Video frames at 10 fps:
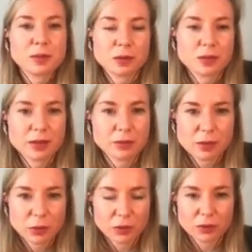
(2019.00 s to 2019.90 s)
the
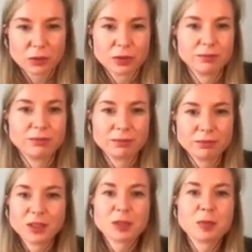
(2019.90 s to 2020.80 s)
adoption of open source
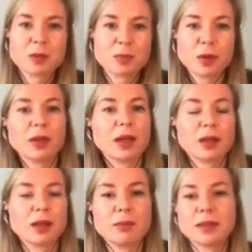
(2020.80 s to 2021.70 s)
is quite high,
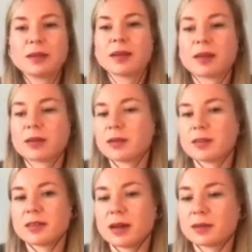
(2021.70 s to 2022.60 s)
but still
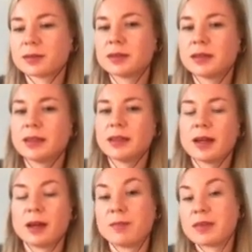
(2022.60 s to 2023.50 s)
there's this
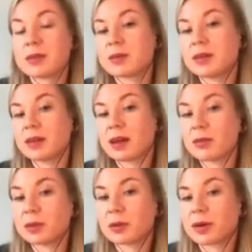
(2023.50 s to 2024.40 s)
tension with local
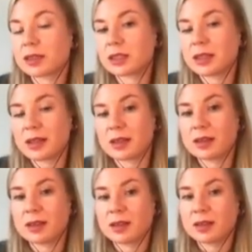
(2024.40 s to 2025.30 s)
vendors.
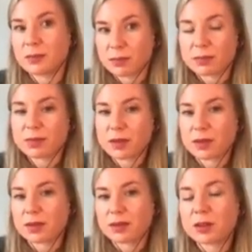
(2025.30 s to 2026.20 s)
So
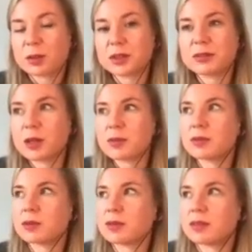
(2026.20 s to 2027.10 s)

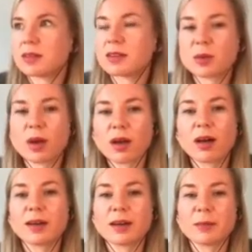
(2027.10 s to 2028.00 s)
it's
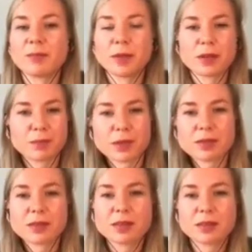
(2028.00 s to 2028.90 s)
important, and I
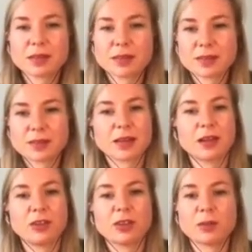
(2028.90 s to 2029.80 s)
heard this talked about
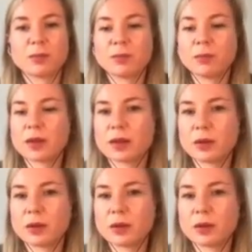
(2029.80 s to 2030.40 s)
earlier as well, but